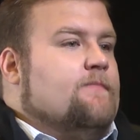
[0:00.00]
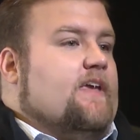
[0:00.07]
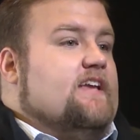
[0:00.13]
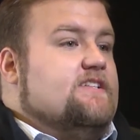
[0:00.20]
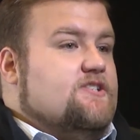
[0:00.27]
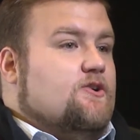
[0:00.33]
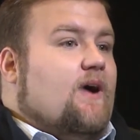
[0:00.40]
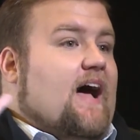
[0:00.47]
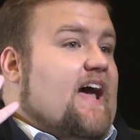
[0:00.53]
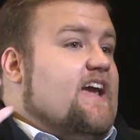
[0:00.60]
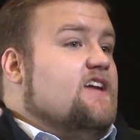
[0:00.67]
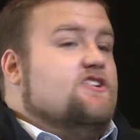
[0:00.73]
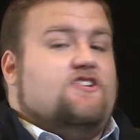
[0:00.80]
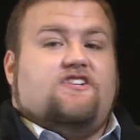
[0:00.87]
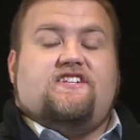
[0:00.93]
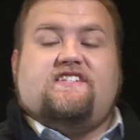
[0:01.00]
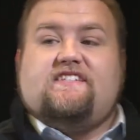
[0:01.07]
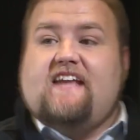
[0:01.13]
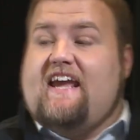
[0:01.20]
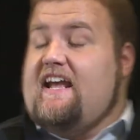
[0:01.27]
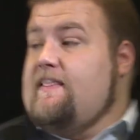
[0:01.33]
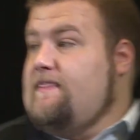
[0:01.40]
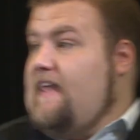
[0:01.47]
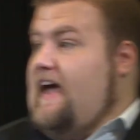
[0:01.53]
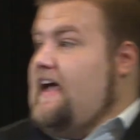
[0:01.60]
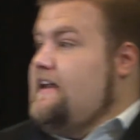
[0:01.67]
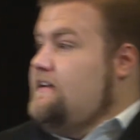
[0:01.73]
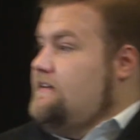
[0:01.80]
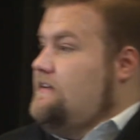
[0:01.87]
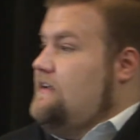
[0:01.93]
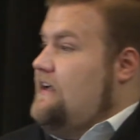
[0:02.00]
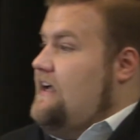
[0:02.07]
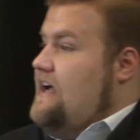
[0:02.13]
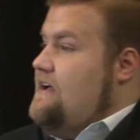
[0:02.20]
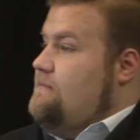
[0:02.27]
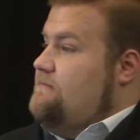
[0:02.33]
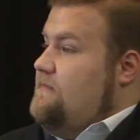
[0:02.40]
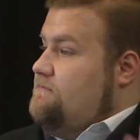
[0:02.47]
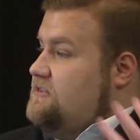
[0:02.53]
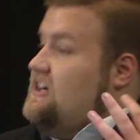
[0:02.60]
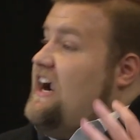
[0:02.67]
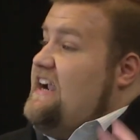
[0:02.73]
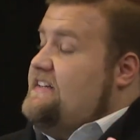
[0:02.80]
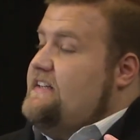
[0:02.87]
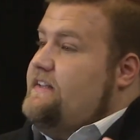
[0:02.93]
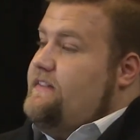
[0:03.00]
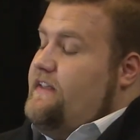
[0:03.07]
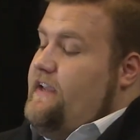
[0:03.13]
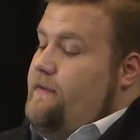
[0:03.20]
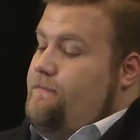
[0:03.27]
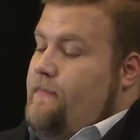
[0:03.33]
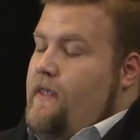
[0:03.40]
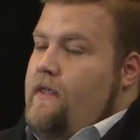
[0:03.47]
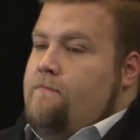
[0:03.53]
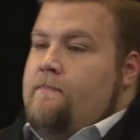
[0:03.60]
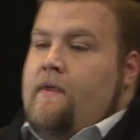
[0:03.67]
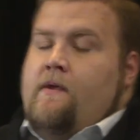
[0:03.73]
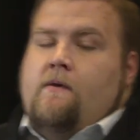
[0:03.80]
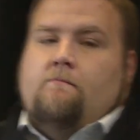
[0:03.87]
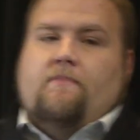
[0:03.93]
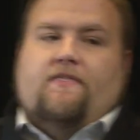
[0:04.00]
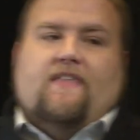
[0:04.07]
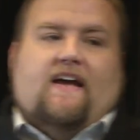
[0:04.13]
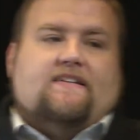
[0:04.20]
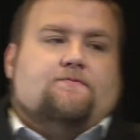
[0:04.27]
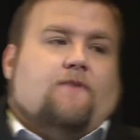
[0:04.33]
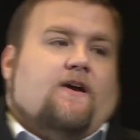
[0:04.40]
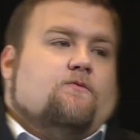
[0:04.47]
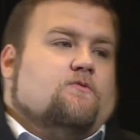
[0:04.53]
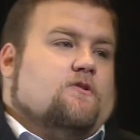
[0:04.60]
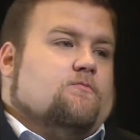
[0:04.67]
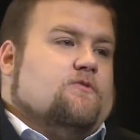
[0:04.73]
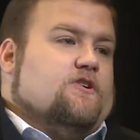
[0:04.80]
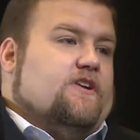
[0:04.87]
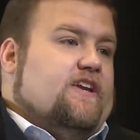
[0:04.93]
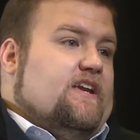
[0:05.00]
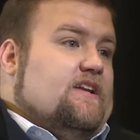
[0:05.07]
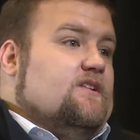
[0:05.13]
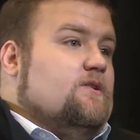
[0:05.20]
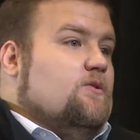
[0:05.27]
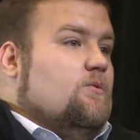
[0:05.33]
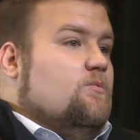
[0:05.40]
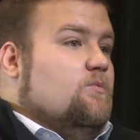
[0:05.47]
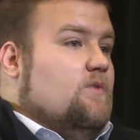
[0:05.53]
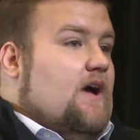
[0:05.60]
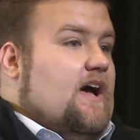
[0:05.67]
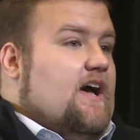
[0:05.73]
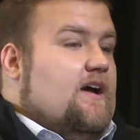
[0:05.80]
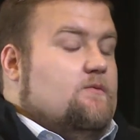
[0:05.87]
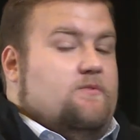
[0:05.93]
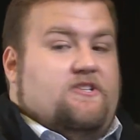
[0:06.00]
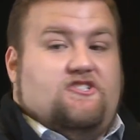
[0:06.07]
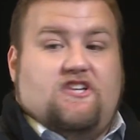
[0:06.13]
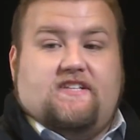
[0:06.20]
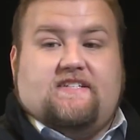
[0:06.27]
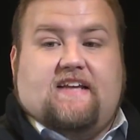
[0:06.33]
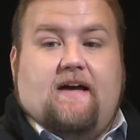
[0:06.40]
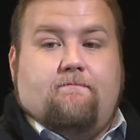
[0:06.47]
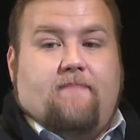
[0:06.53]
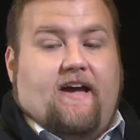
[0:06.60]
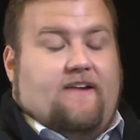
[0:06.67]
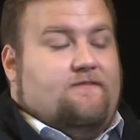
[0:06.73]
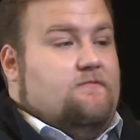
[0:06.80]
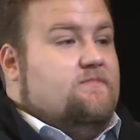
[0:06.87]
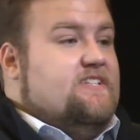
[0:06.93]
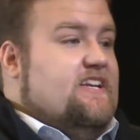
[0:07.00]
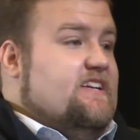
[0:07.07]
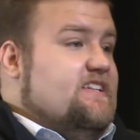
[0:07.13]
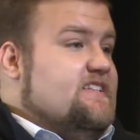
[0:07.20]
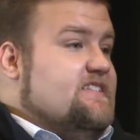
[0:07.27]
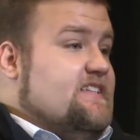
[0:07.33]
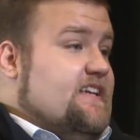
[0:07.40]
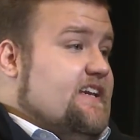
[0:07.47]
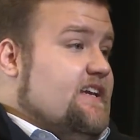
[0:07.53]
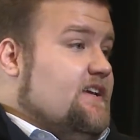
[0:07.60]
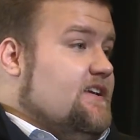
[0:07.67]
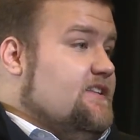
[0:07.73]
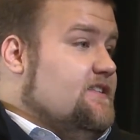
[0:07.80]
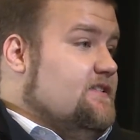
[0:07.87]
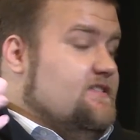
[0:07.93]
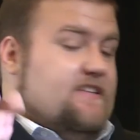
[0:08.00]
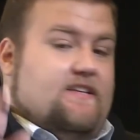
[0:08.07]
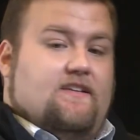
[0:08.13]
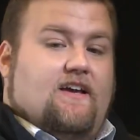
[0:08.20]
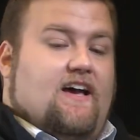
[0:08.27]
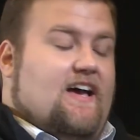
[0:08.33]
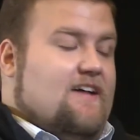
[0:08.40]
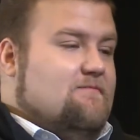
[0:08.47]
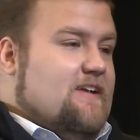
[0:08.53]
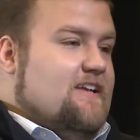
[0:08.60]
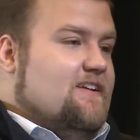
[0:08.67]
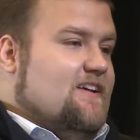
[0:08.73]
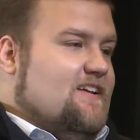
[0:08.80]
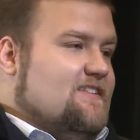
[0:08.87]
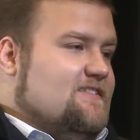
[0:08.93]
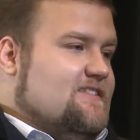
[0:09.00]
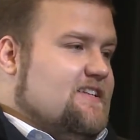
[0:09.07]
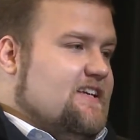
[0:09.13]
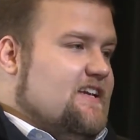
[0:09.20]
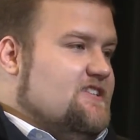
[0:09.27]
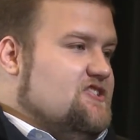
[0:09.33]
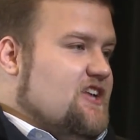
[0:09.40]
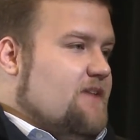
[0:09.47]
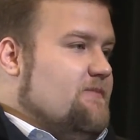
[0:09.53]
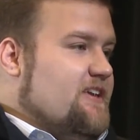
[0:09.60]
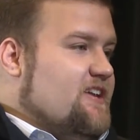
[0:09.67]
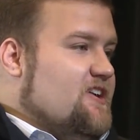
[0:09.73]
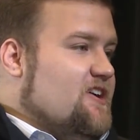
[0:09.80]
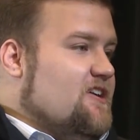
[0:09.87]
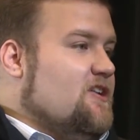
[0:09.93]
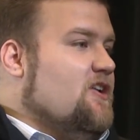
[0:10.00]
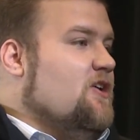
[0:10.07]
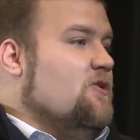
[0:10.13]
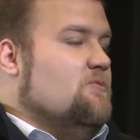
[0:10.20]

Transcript: And so I understand that practically. But that's why we're working. We just got back from Tennessee. Tia and Jamie here.